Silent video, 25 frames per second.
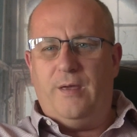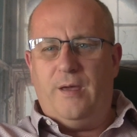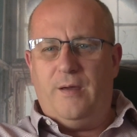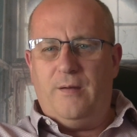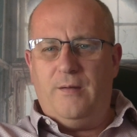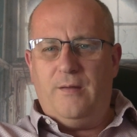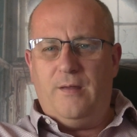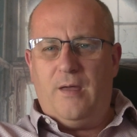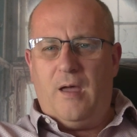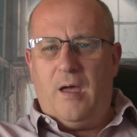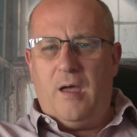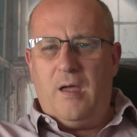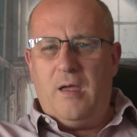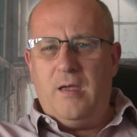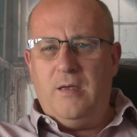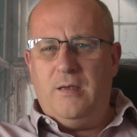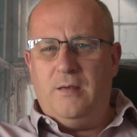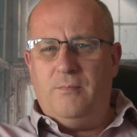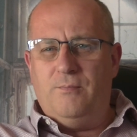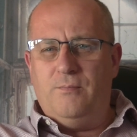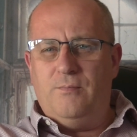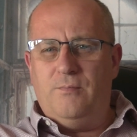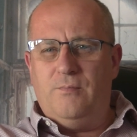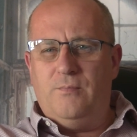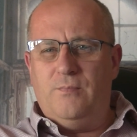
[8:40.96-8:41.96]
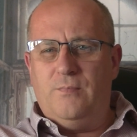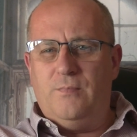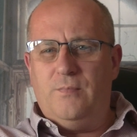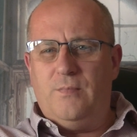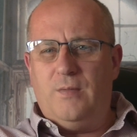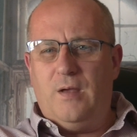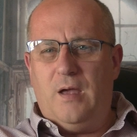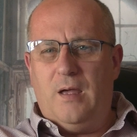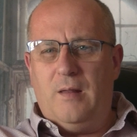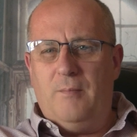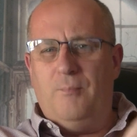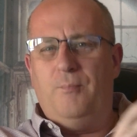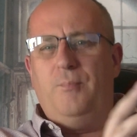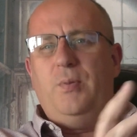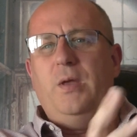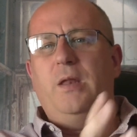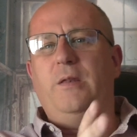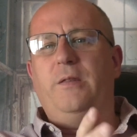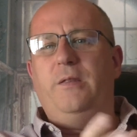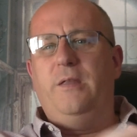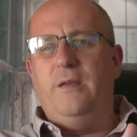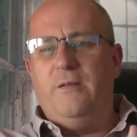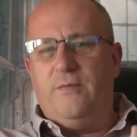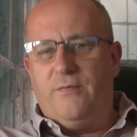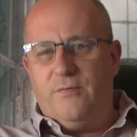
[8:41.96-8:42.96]
I, I'm a
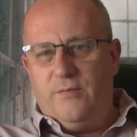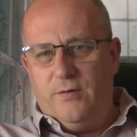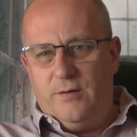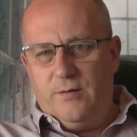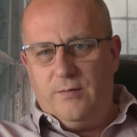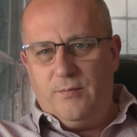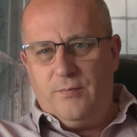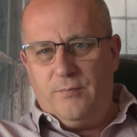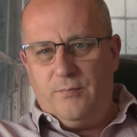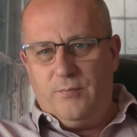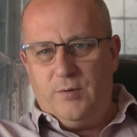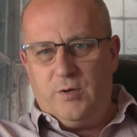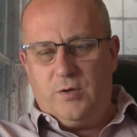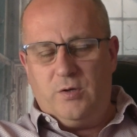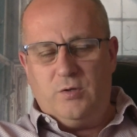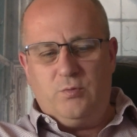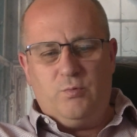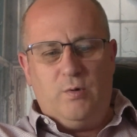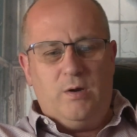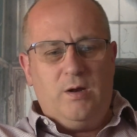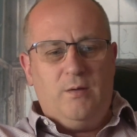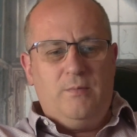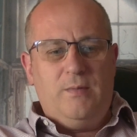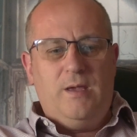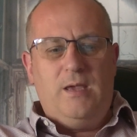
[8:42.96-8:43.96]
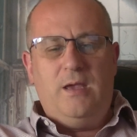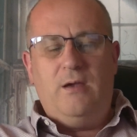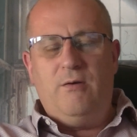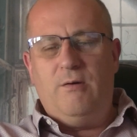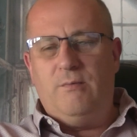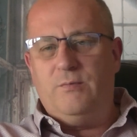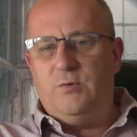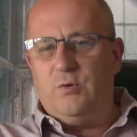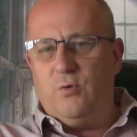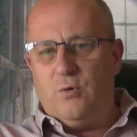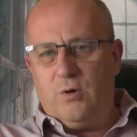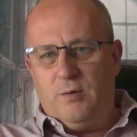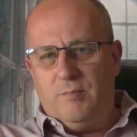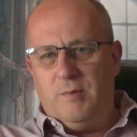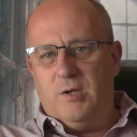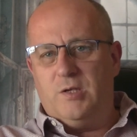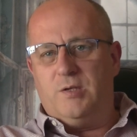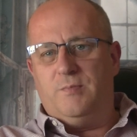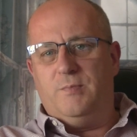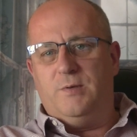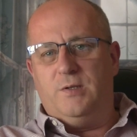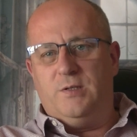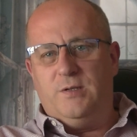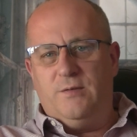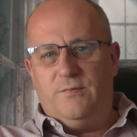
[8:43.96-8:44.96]
bit different because when I'm here, I'm talking about
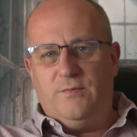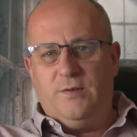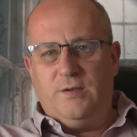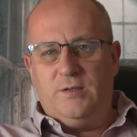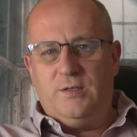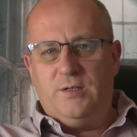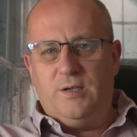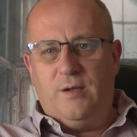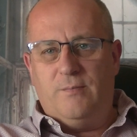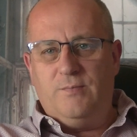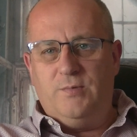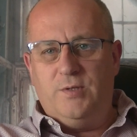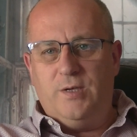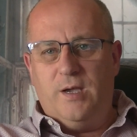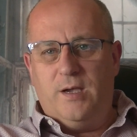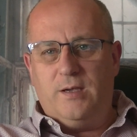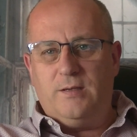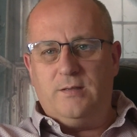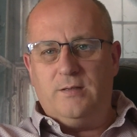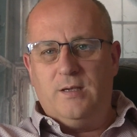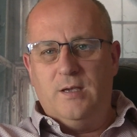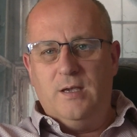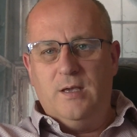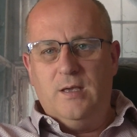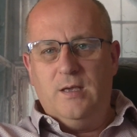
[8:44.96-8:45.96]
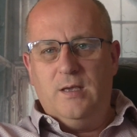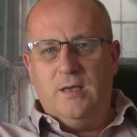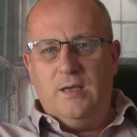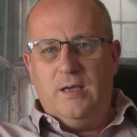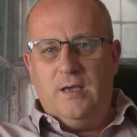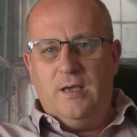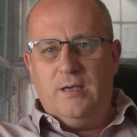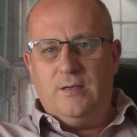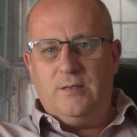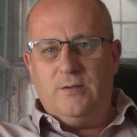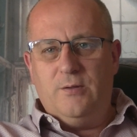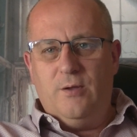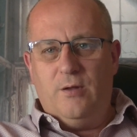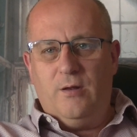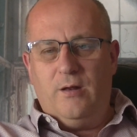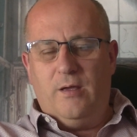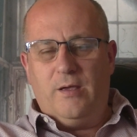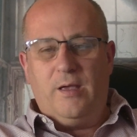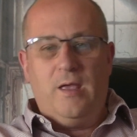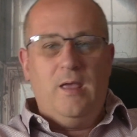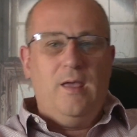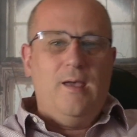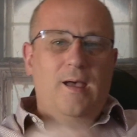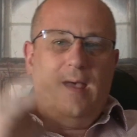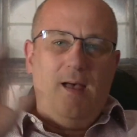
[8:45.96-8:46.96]
specific subjects. It's not
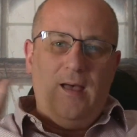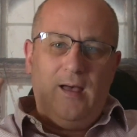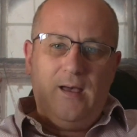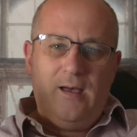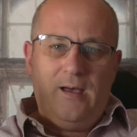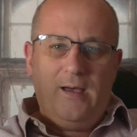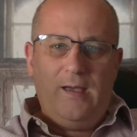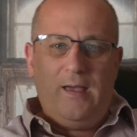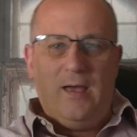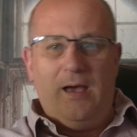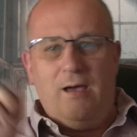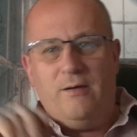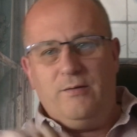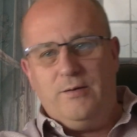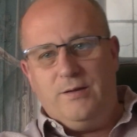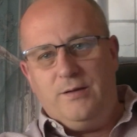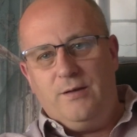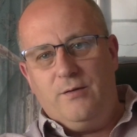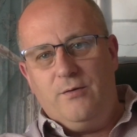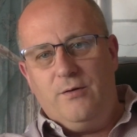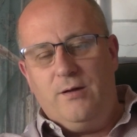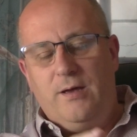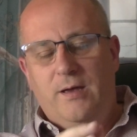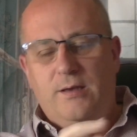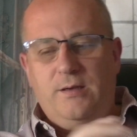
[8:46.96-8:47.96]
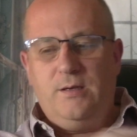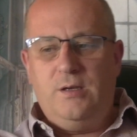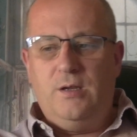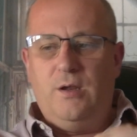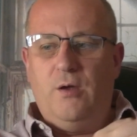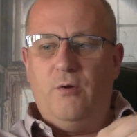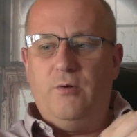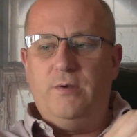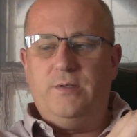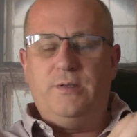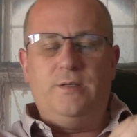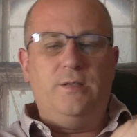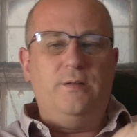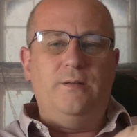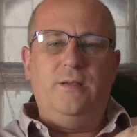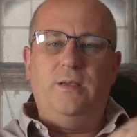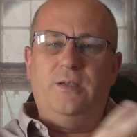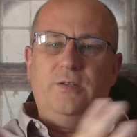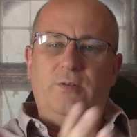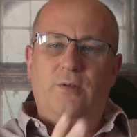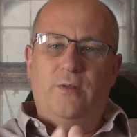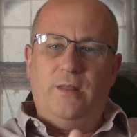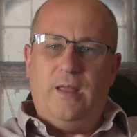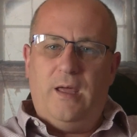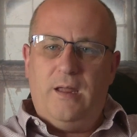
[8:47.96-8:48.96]
like hi, how you doing? You know, it's
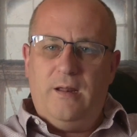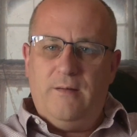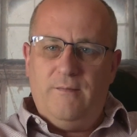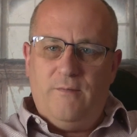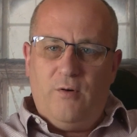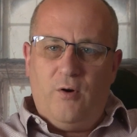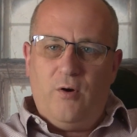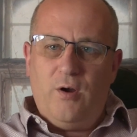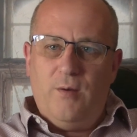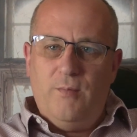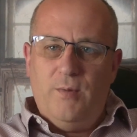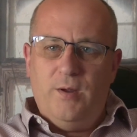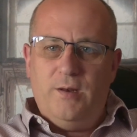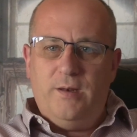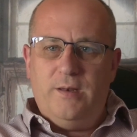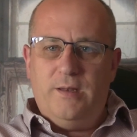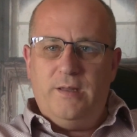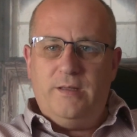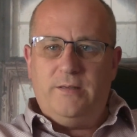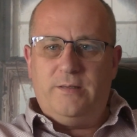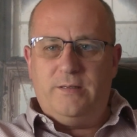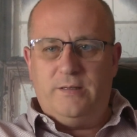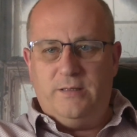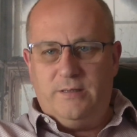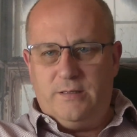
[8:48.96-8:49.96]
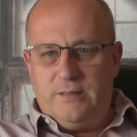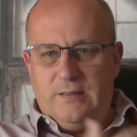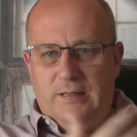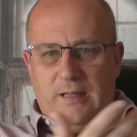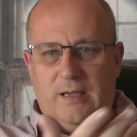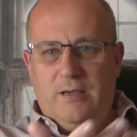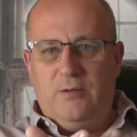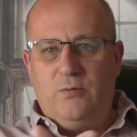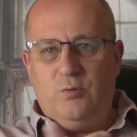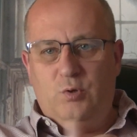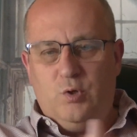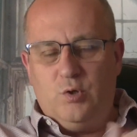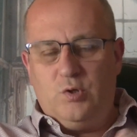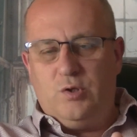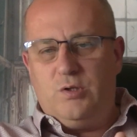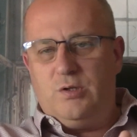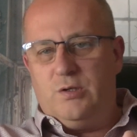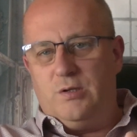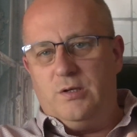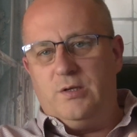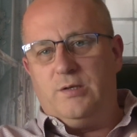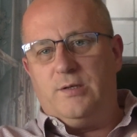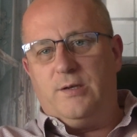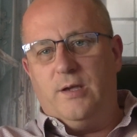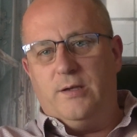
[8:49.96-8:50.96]
it's not that environment. This is like
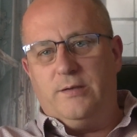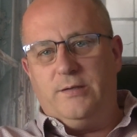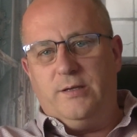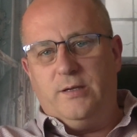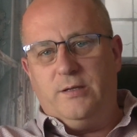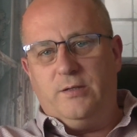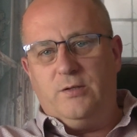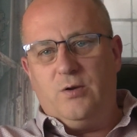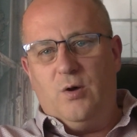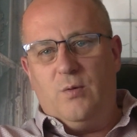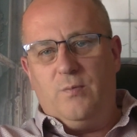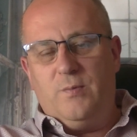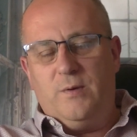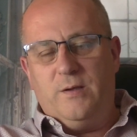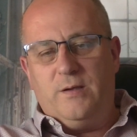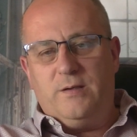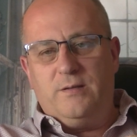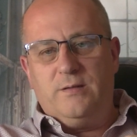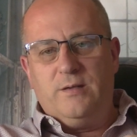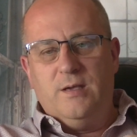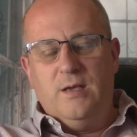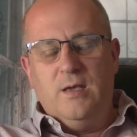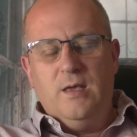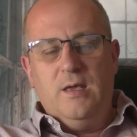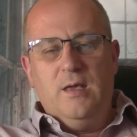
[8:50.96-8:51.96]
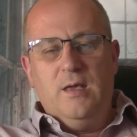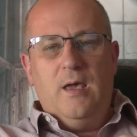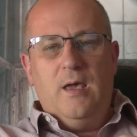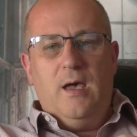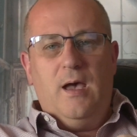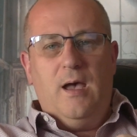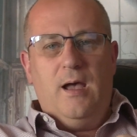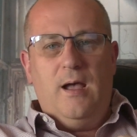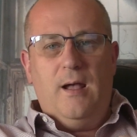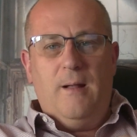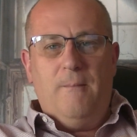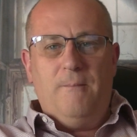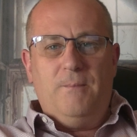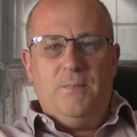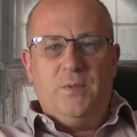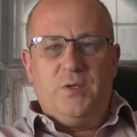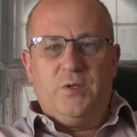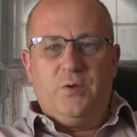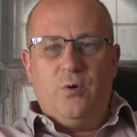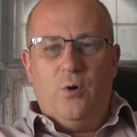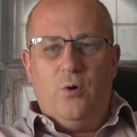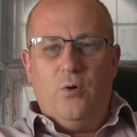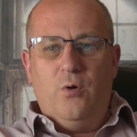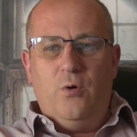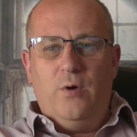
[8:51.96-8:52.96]
just discussing topics. Um,
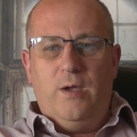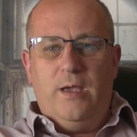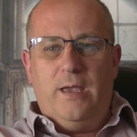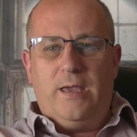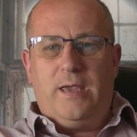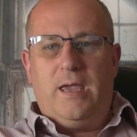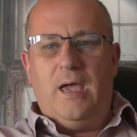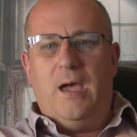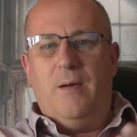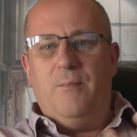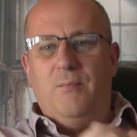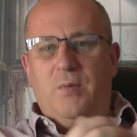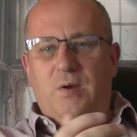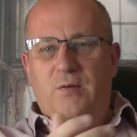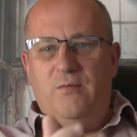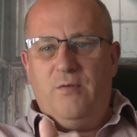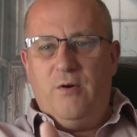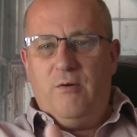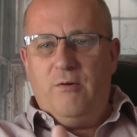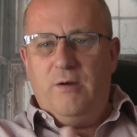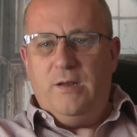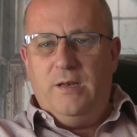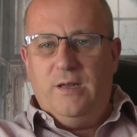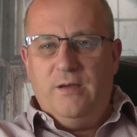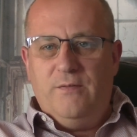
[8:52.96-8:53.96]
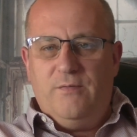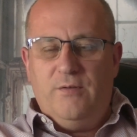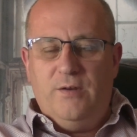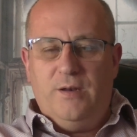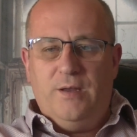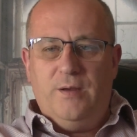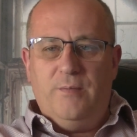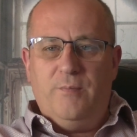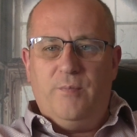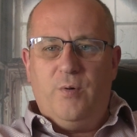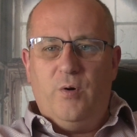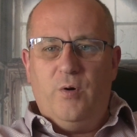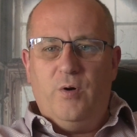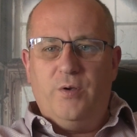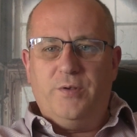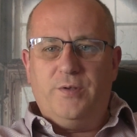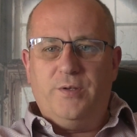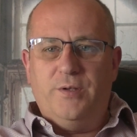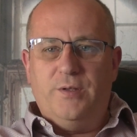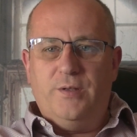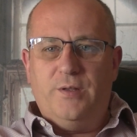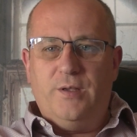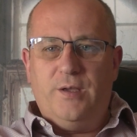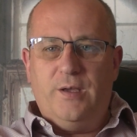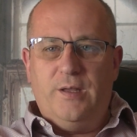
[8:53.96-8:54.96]
so it can be very different in
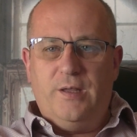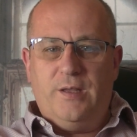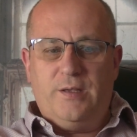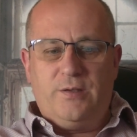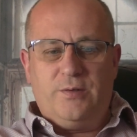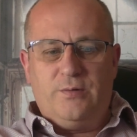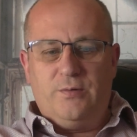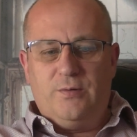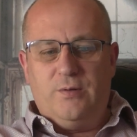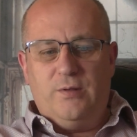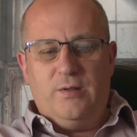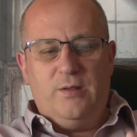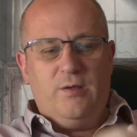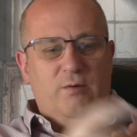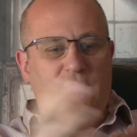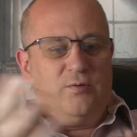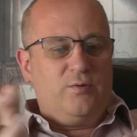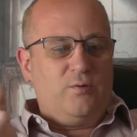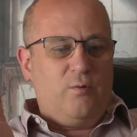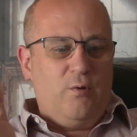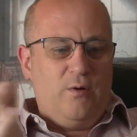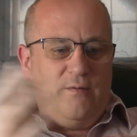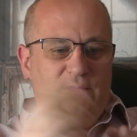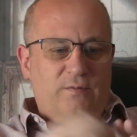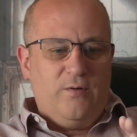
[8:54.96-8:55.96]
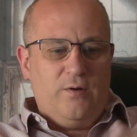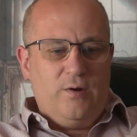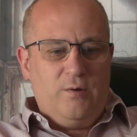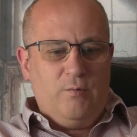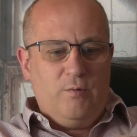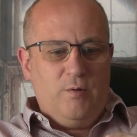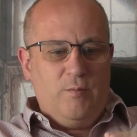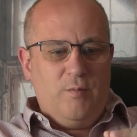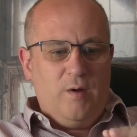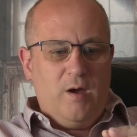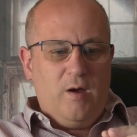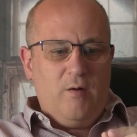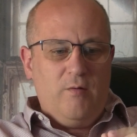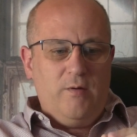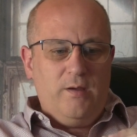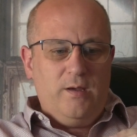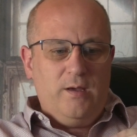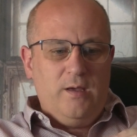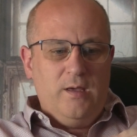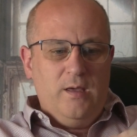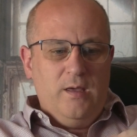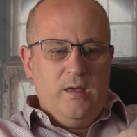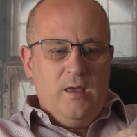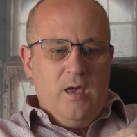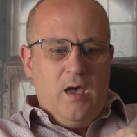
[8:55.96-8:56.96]
person, and that's that was quite funny with Barry.
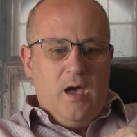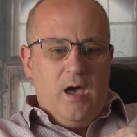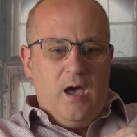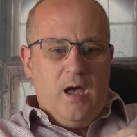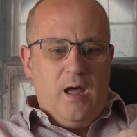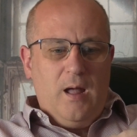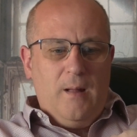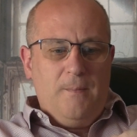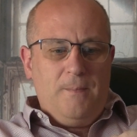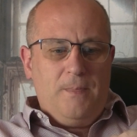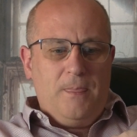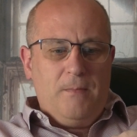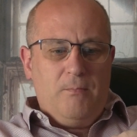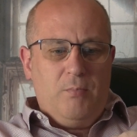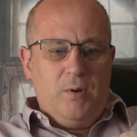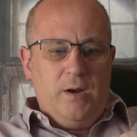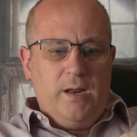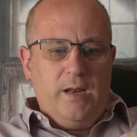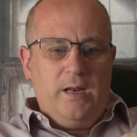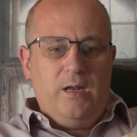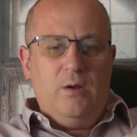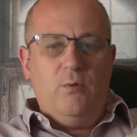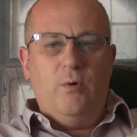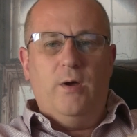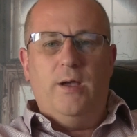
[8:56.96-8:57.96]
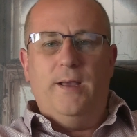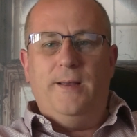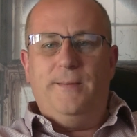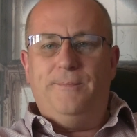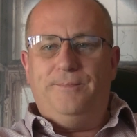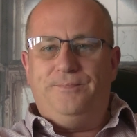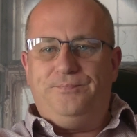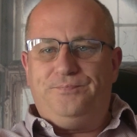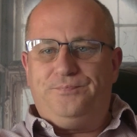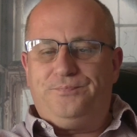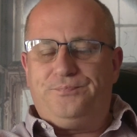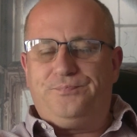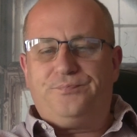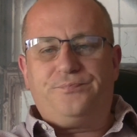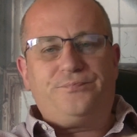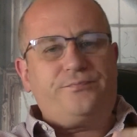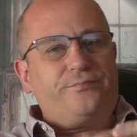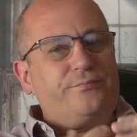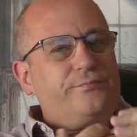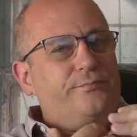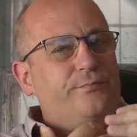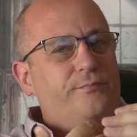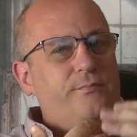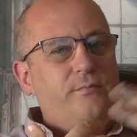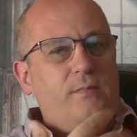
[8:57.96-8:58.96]
Um, but anyway,
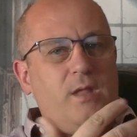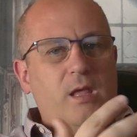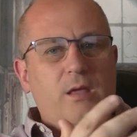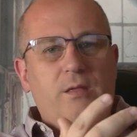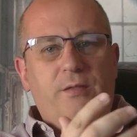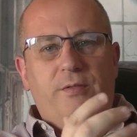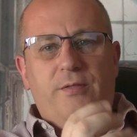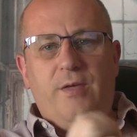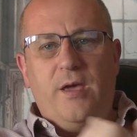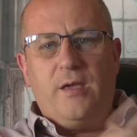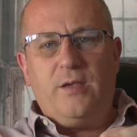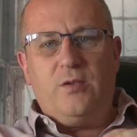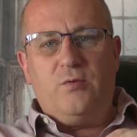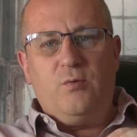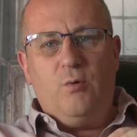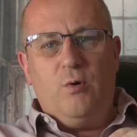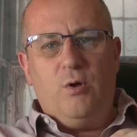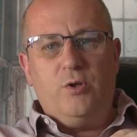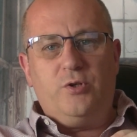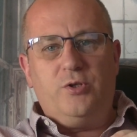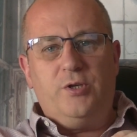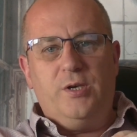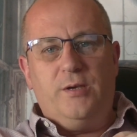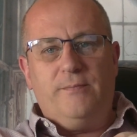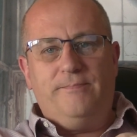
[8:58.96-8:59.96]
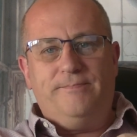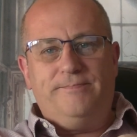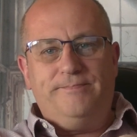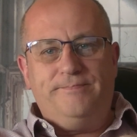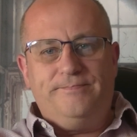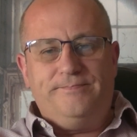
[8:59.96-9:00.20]
thanks for watching.